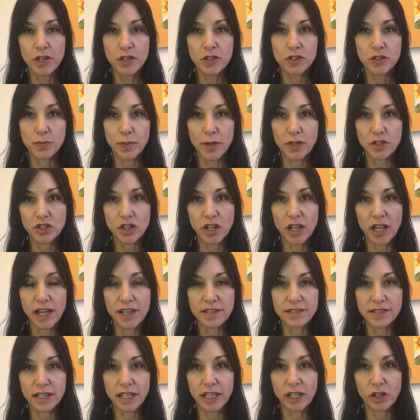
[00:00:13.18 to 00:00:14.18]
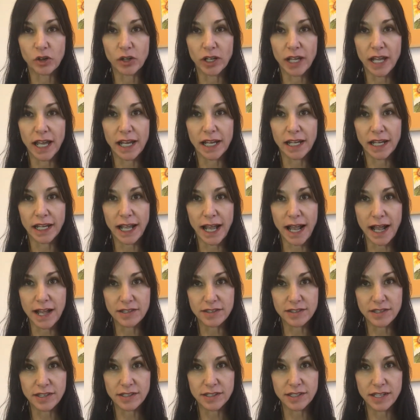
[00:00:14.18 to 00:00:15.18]
specializing in organic
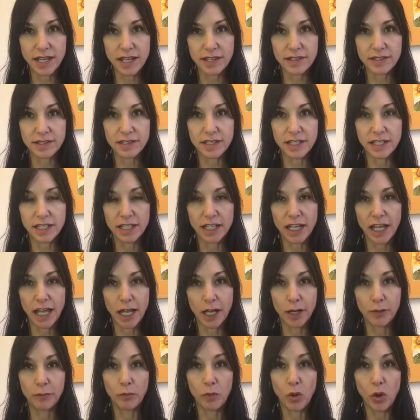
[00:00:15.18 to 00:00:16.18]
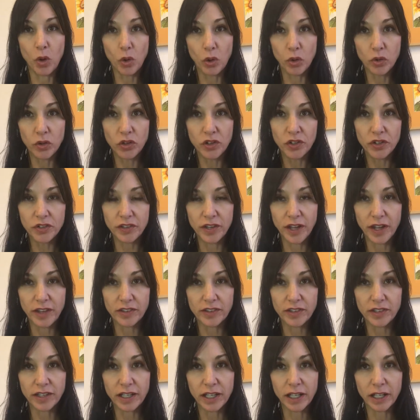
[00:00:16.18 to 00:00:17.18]
acid testing and mold
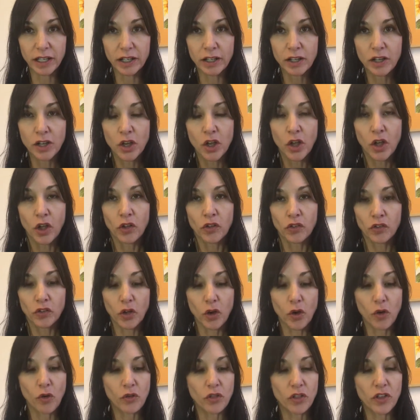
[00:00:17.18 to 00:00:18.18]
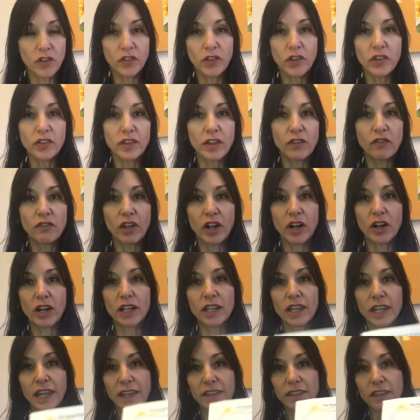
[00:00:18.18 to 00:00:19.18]
testing. So this is a very
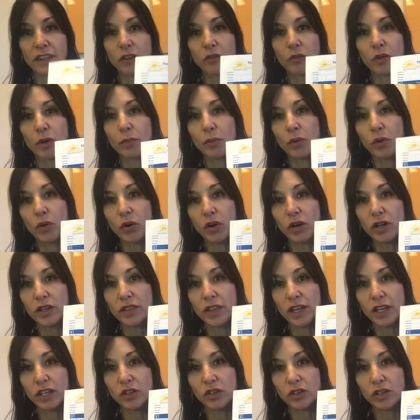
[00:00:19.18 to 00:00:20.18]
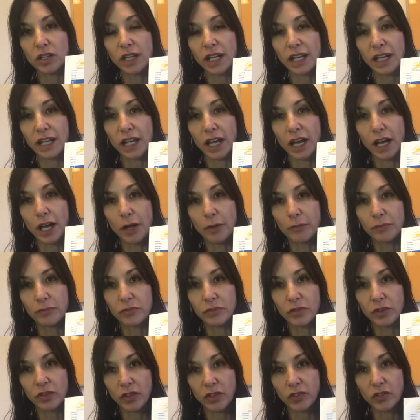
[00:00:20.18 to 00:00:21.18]
lengthy report that you can,
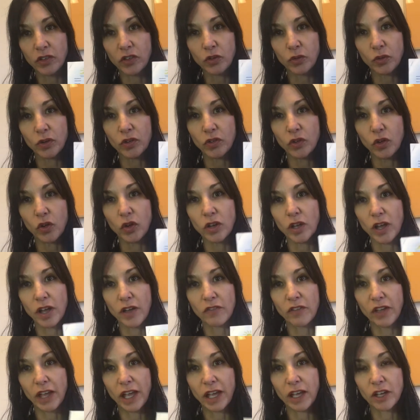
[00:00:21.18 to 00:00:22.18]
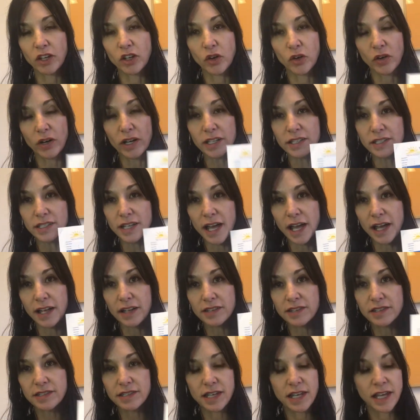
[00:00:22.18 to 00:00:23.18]
this is a result of a urine
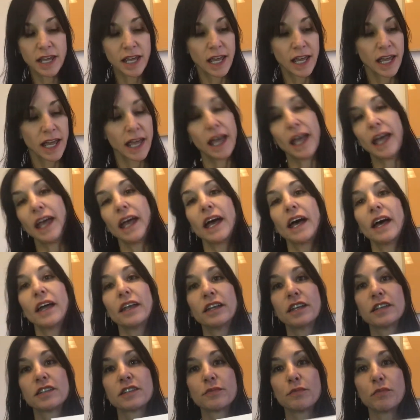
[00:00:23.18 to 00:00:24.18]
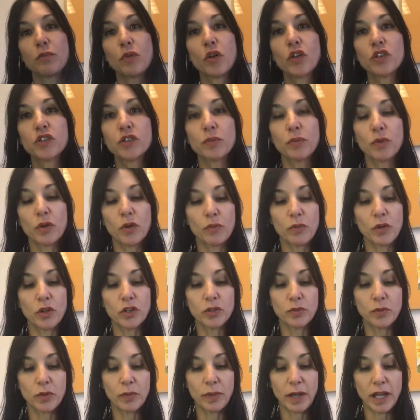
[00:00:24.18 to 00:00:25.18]
test, and it's
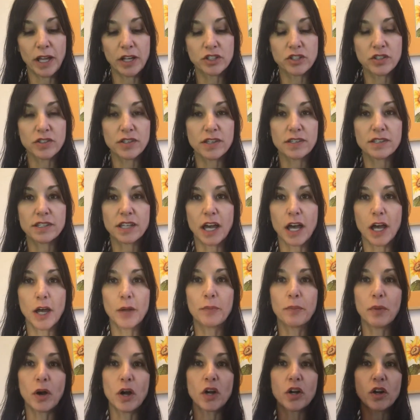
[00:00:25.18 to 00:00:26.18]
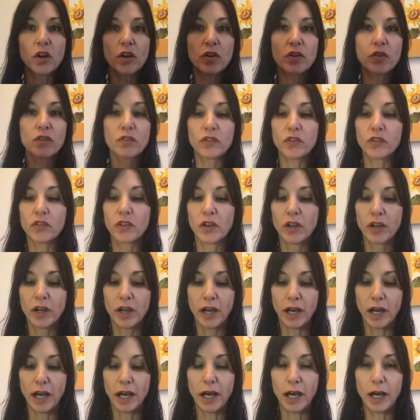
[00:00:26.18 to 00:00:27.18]
multiple pages. It's got markers
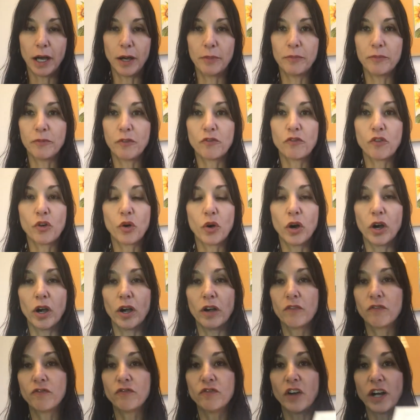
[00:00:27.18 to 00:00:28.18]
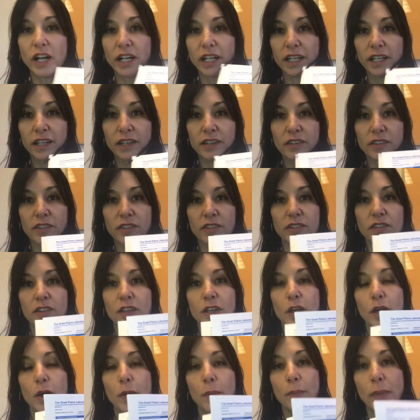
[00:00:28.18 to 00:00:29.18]
for fungus,
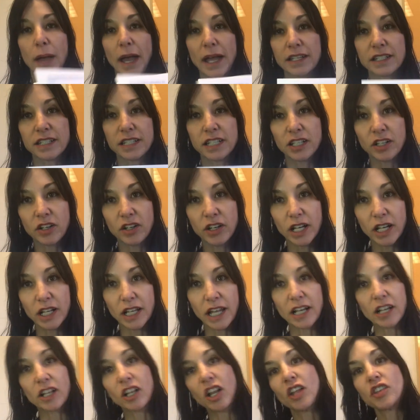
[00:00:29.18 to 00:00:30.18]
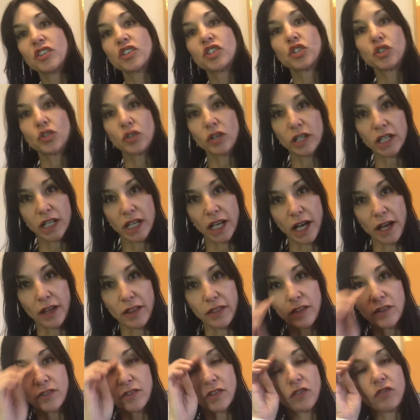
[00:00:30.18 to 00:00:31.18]
bacteria like Clostridia.
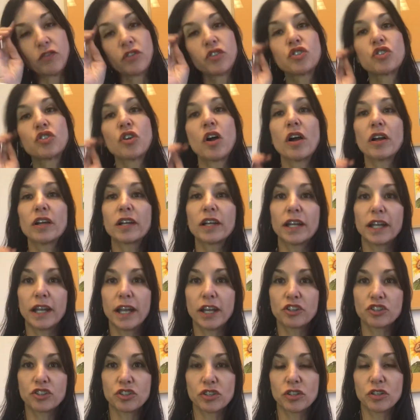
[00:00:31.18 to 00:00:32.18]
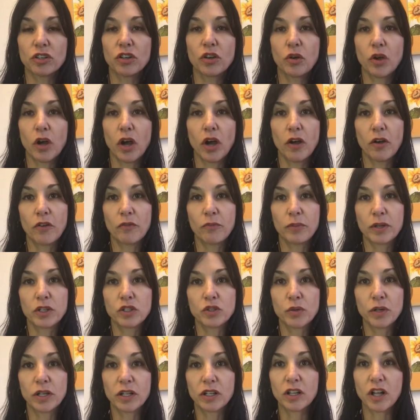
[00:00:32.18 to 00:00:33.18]
There's a strong connection
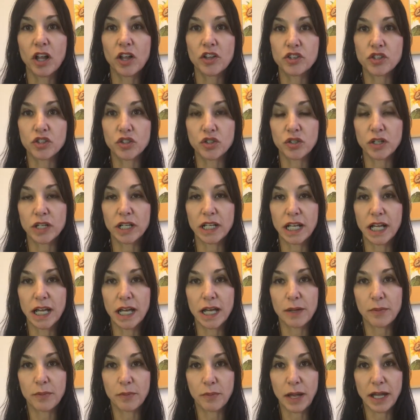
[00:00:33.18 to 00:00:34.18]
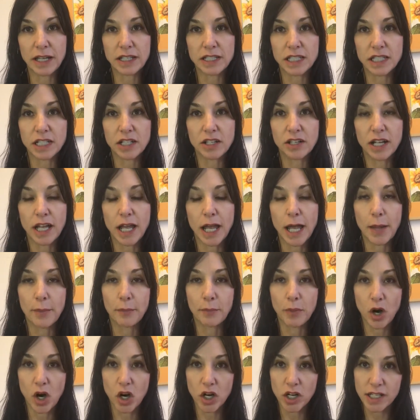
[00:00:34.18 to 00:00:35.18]
between Clostridia bacteria and
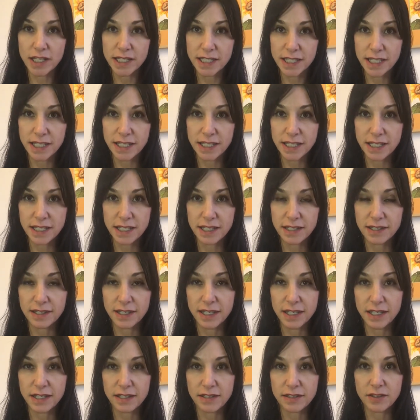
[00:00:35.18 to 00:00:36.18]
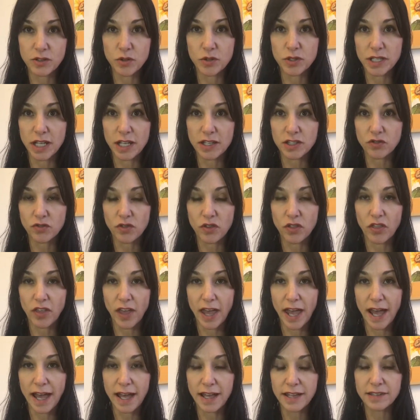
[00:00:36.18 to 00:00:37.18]
Parkinson's disease, so it tests for
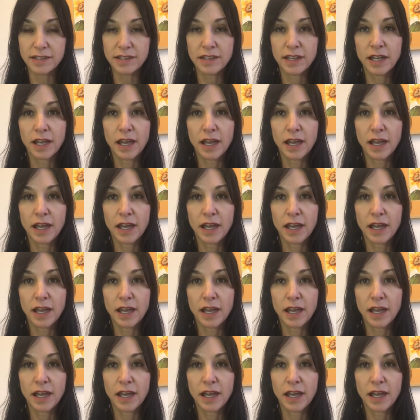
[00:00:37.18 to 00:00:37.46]
that.